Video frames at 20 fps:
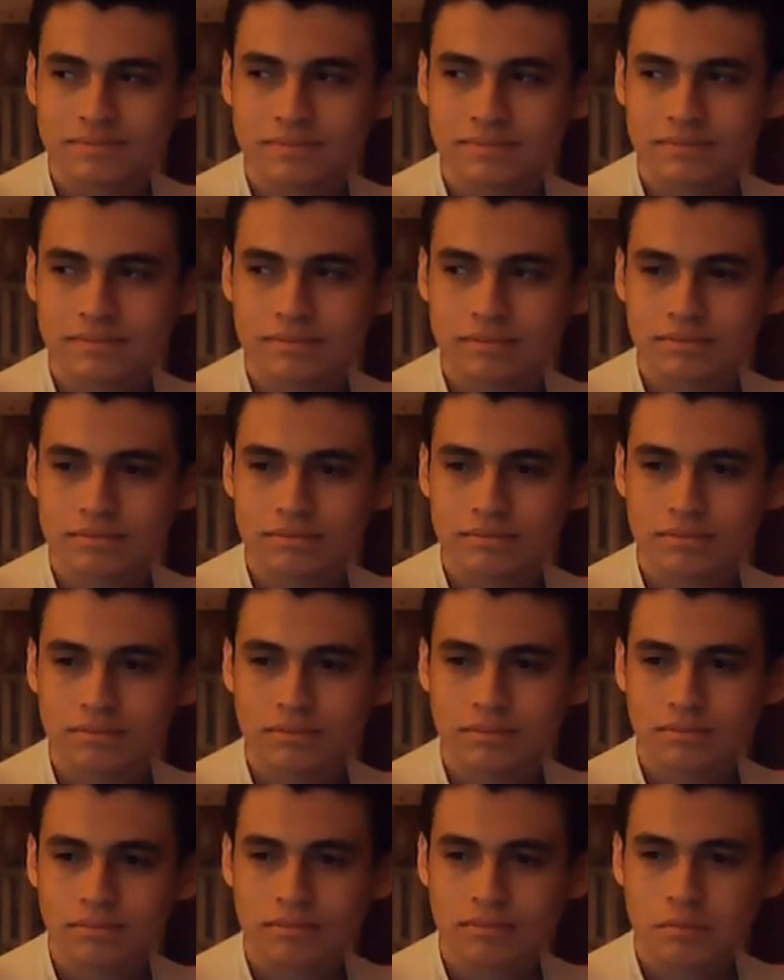
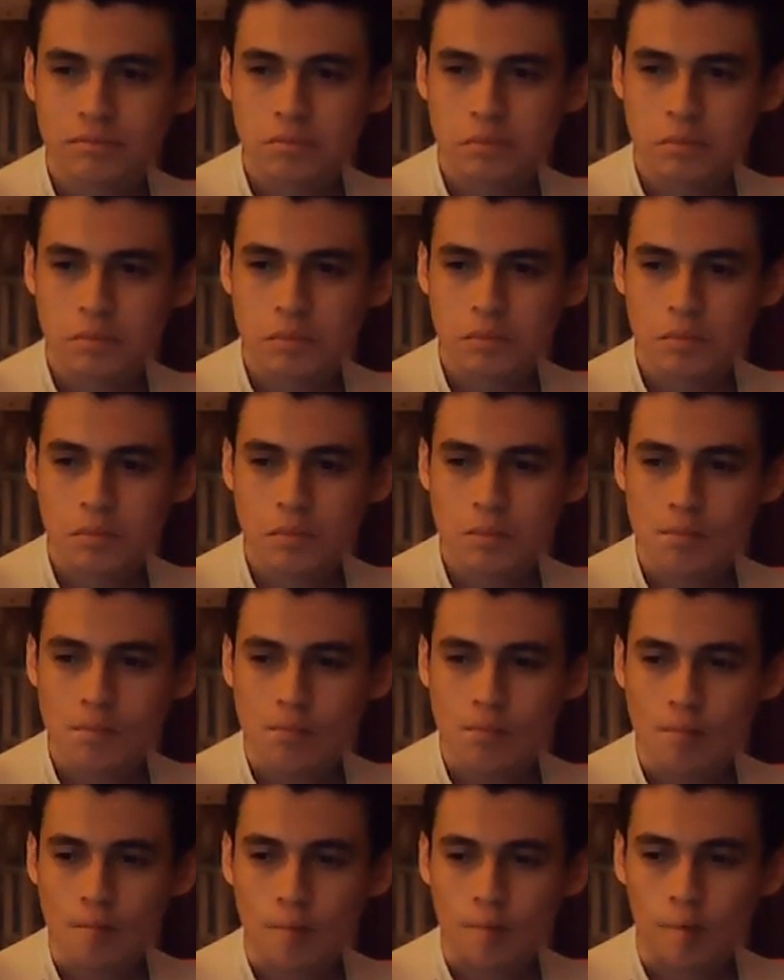
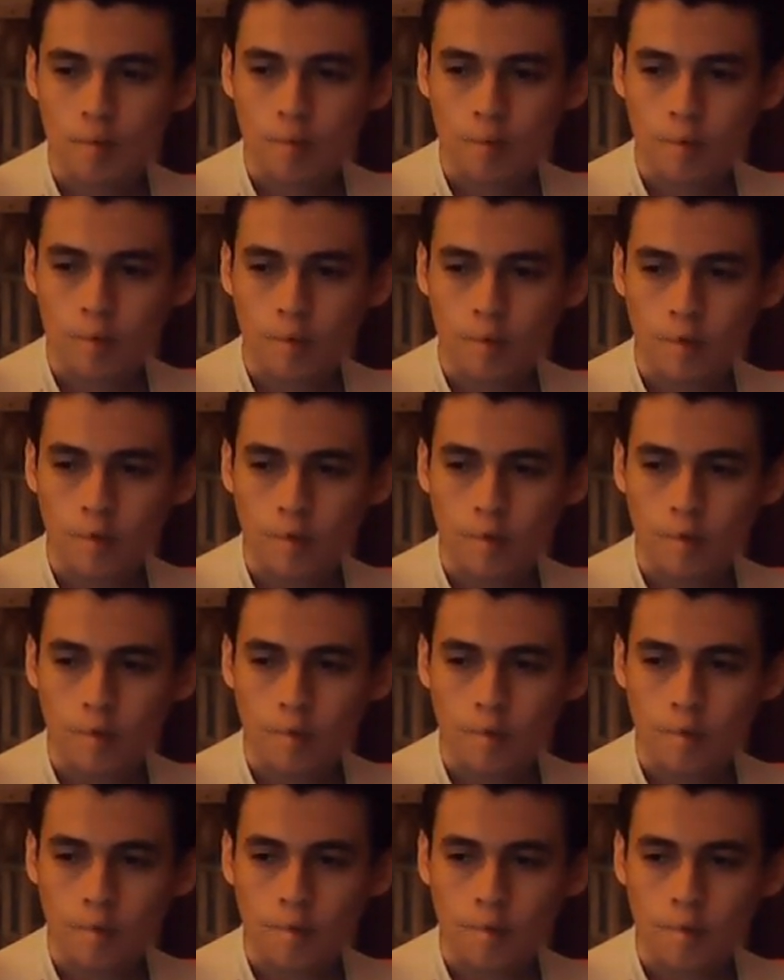
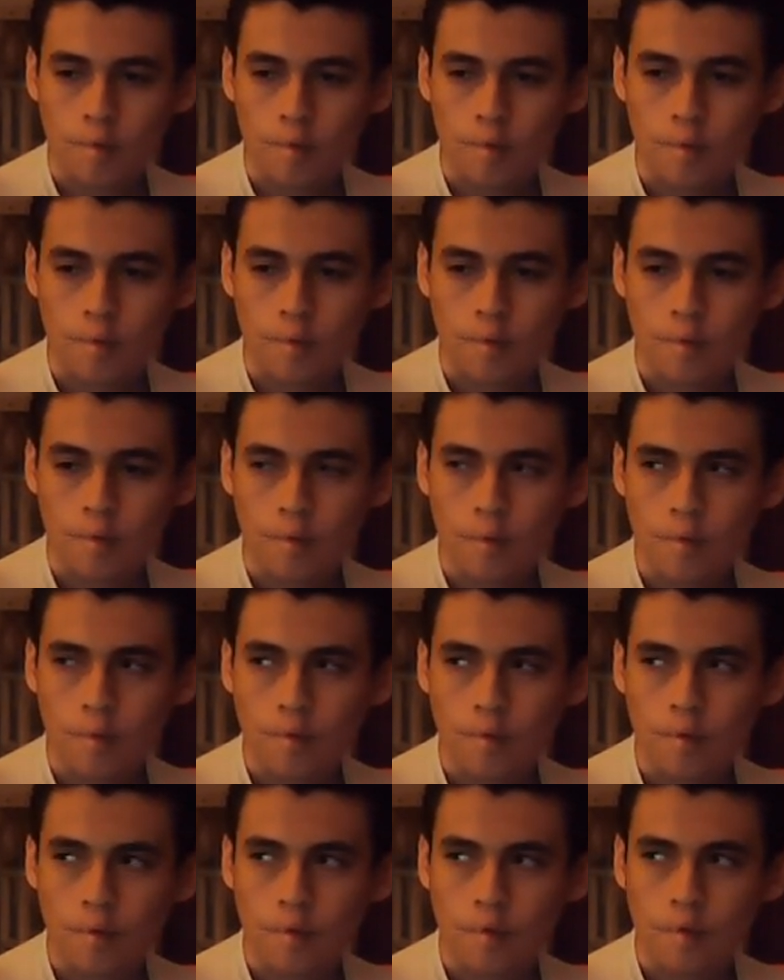
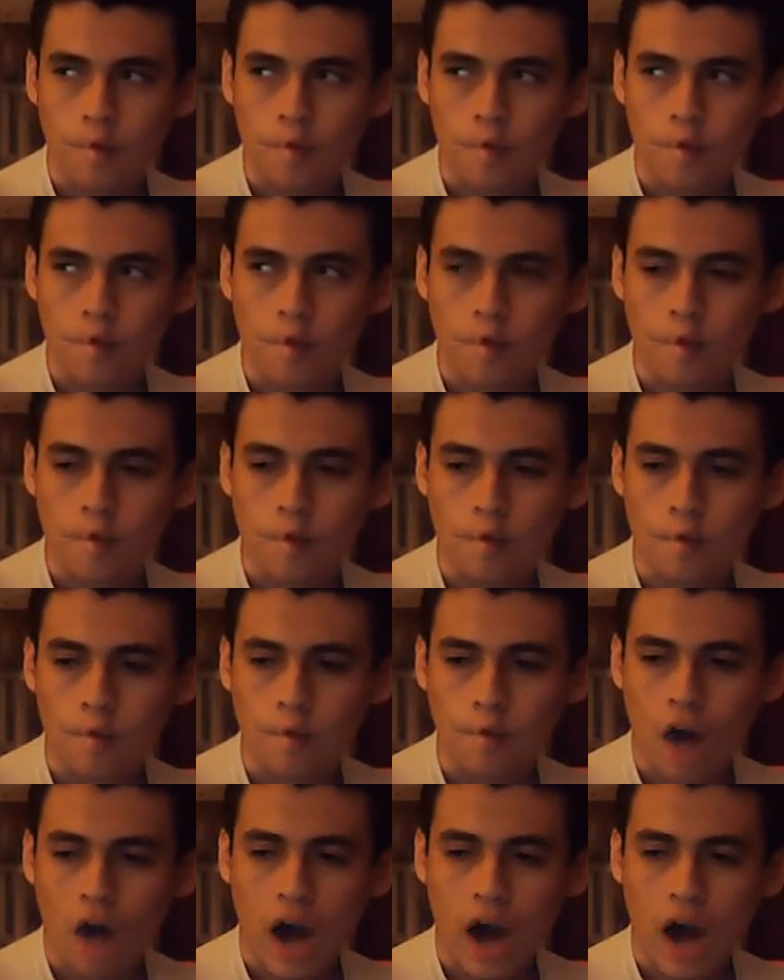[no speech]